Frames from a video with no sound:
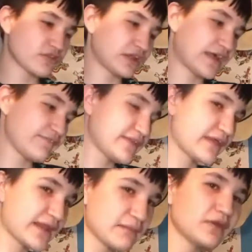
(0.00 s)
to life, and
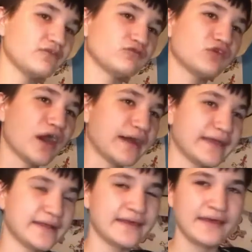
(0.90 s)
they name it
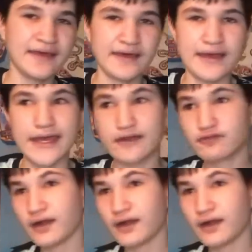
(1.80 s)
Ryan. And